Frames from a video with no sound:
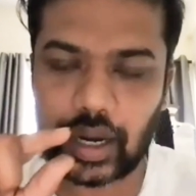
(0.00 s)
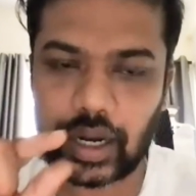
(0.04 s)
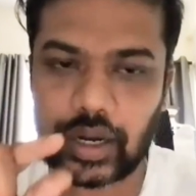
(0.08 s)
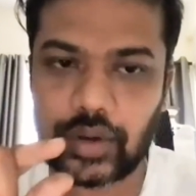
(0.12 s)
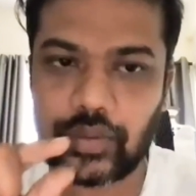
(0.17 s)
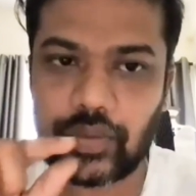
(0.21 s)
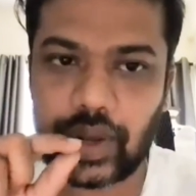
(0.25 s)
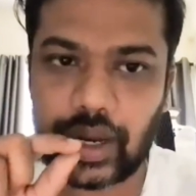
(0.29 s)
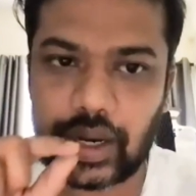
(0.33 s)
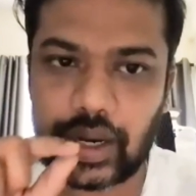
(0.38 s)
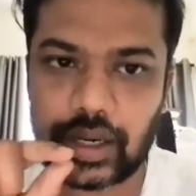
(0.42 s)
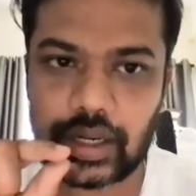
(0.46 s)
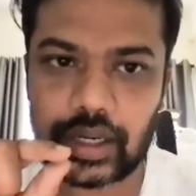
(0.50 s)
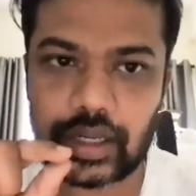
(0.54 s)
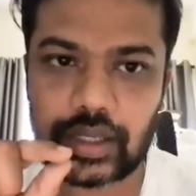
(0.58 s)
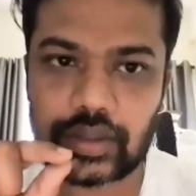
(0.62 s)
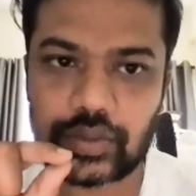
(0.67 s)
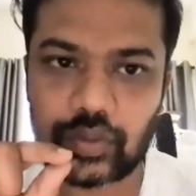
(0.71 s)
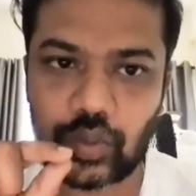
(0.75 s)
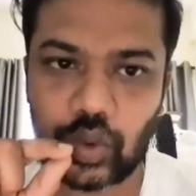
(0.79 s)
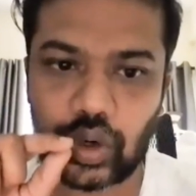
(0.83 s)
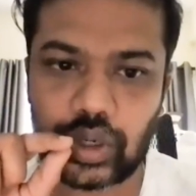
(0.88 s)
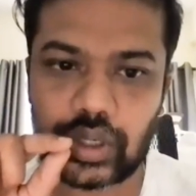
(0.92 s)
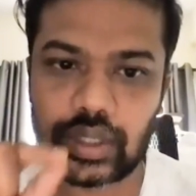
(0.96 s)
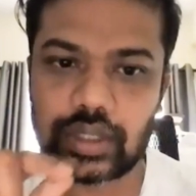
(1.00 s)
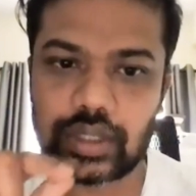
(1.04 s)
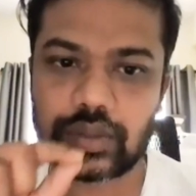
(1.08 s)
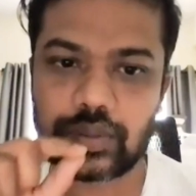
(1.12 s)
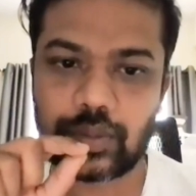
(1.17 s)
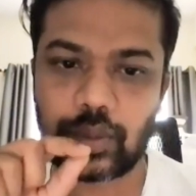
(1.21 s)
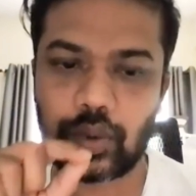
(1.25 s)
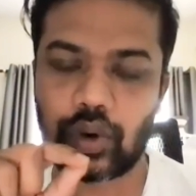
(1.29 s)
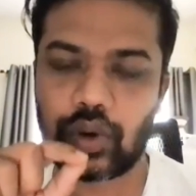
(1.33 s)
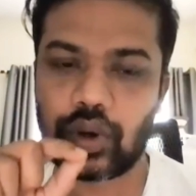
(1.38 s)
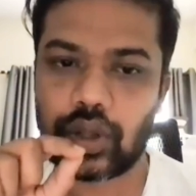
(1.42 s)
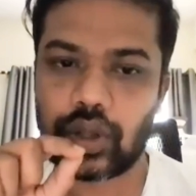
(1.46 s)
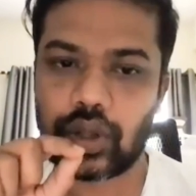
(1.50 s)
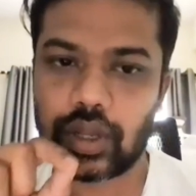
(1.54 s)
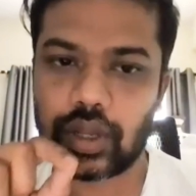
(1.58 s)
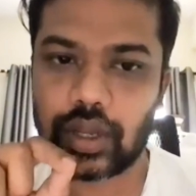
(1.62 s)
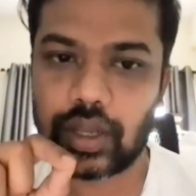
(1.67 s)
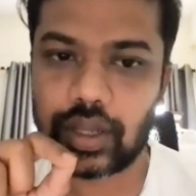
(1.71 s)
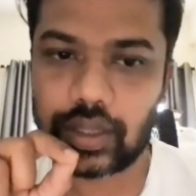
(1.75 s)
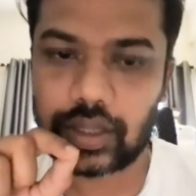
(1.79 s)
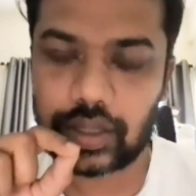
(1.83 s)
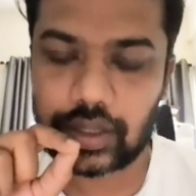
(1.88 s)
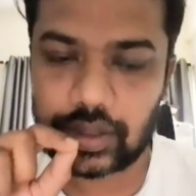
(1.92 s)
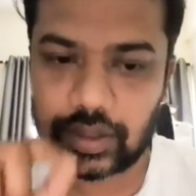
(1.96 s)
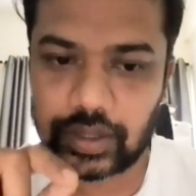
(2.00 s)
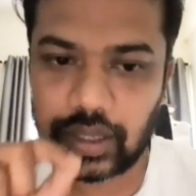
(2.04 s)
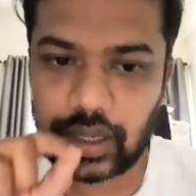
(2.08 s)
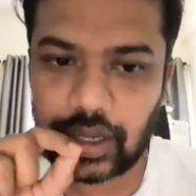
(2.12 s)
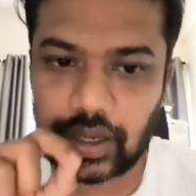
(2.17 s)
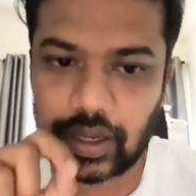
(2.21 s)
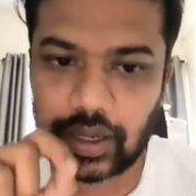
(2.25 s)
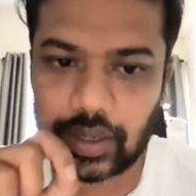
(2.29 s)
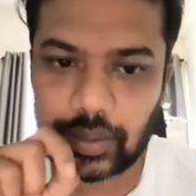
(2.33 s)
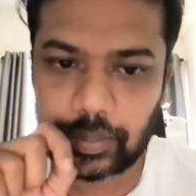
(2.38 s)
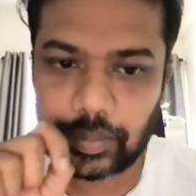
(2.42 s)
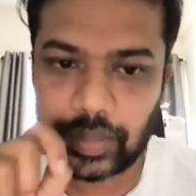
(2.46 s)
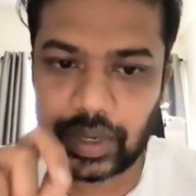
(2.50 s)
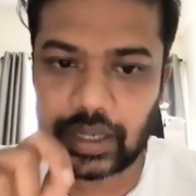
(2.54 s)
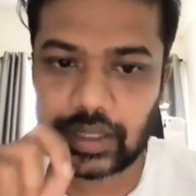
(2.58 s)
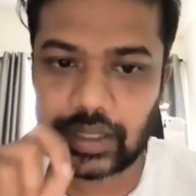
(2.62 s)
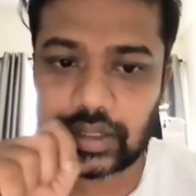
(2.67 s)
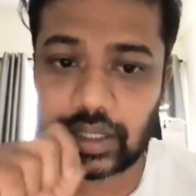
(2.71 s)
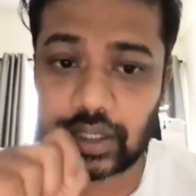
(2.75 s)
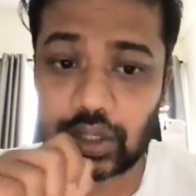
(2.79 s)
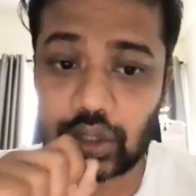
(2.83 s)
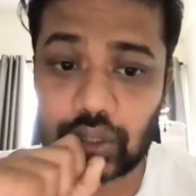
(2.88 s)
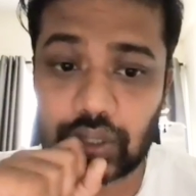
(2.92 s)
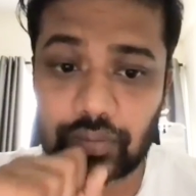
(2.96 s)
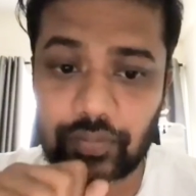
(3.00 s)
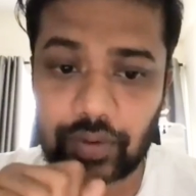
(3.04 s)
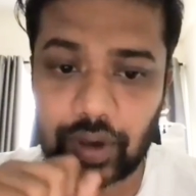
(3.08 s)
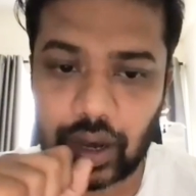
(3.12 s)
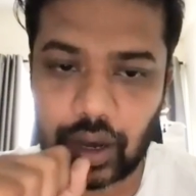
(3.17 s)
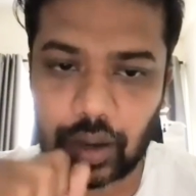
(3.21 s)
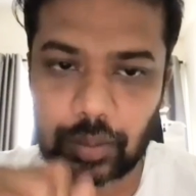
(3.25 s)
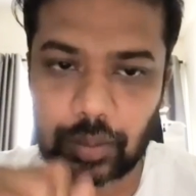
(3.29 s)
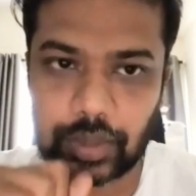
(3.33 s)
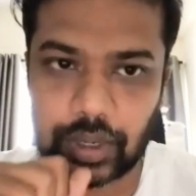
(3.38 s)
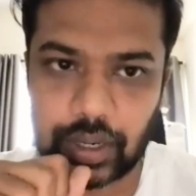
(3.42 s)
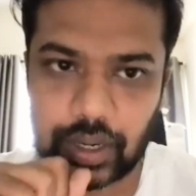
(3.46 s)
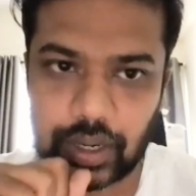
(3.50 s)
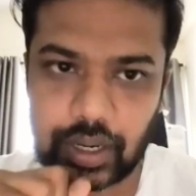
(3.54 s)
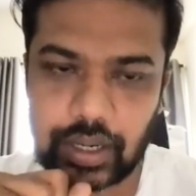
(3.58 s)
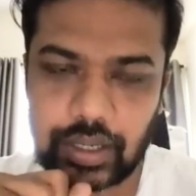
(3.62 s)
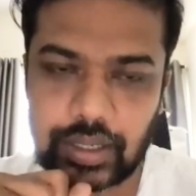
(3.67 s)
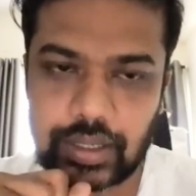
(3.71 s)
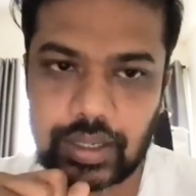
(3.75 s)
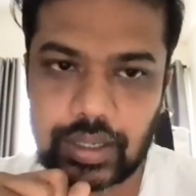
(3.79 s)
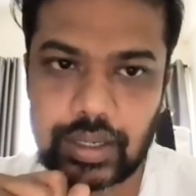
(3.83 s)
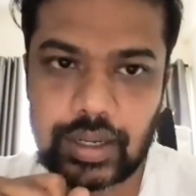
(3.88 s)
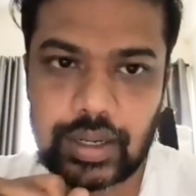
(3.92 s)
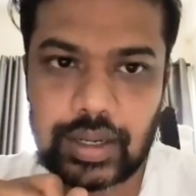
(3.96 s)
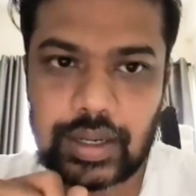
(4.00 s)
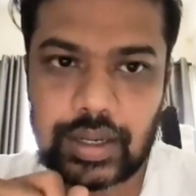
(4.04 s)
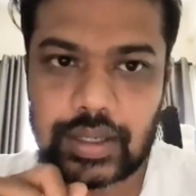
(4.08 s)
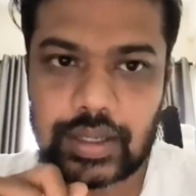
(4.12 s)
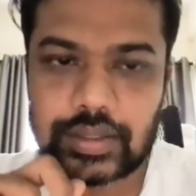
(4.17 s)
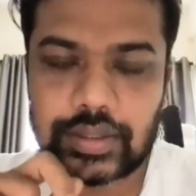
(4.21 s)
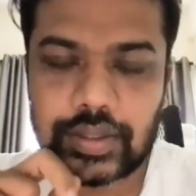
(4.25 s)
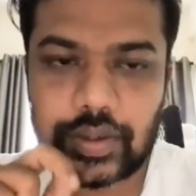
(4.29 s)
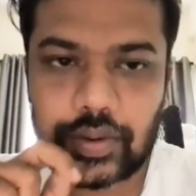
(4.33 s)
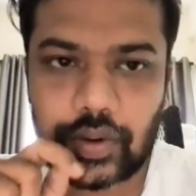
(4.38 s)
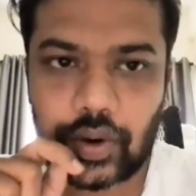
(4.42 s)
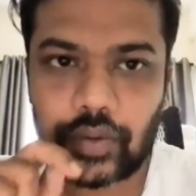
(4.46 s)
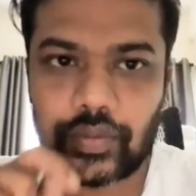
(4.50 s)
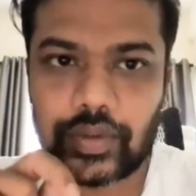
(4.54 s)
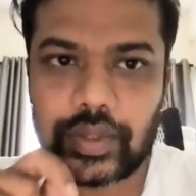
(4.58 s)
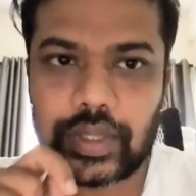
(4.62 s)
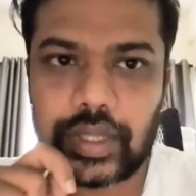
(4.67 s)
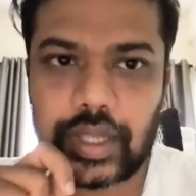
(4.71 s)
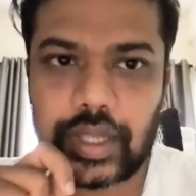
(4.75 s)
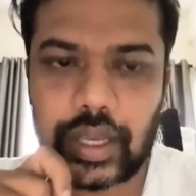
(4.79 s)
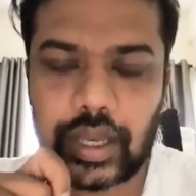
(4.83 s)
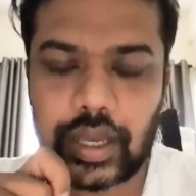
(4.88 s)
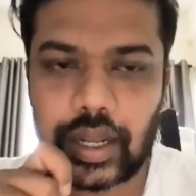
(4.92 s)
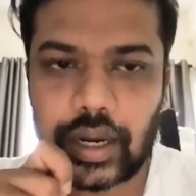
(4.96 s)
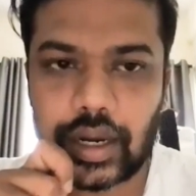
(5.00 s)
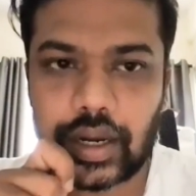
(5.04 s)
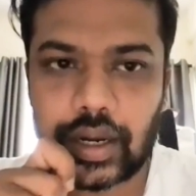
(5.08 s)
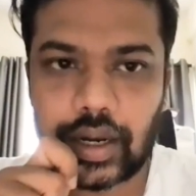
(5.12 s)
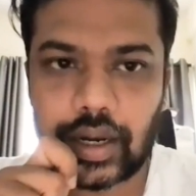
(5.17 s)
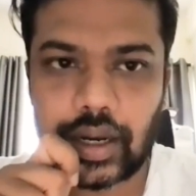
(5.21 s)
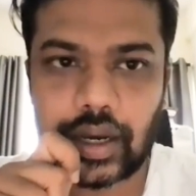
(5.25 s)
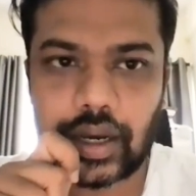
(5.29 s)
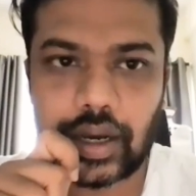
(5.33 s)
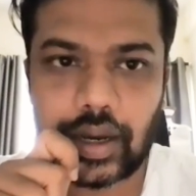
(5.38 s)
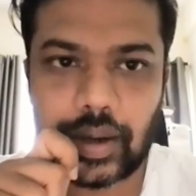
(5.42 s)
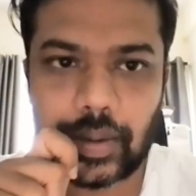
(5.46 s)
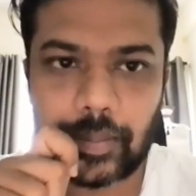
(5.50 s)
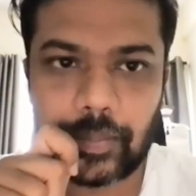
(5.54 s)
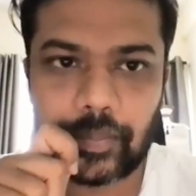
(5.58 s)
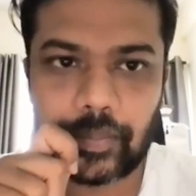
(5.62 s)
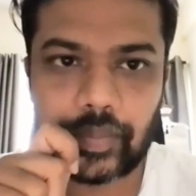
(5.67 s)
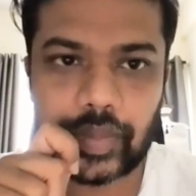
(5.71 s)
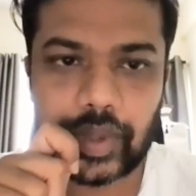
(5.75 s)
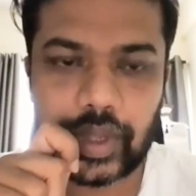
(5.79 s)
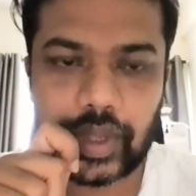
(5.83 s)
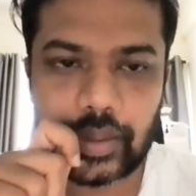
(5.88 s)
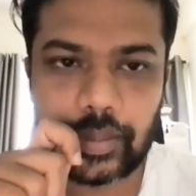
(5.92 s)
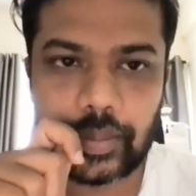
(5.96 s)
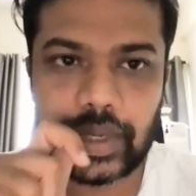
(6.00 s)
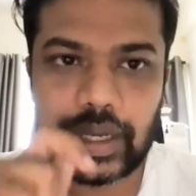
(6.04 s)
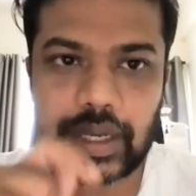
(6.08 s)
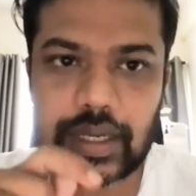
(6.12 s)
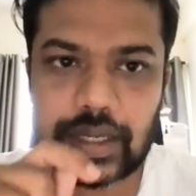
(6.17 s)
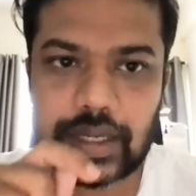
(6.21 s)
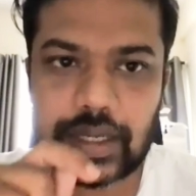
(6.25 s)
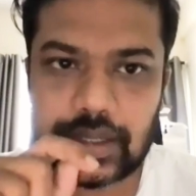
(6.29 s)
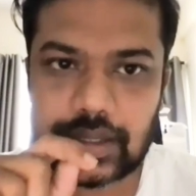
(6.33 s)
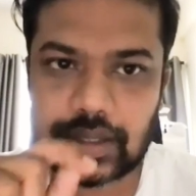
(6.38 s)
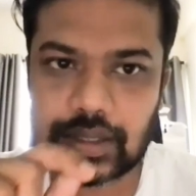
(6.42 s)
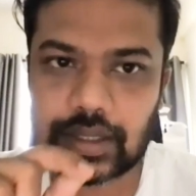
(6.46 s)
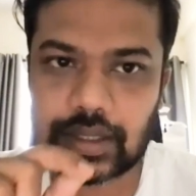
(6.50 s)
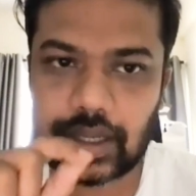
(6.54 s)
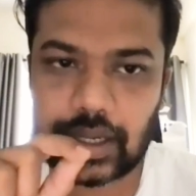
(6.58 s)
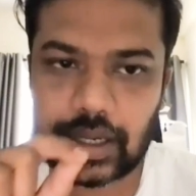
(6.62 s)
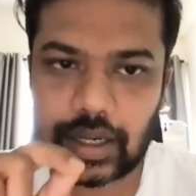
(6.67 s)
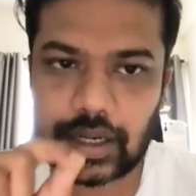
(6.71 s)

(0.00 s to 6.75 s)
advantage what this particular thing brings into the farmer, right? So over there, the biggest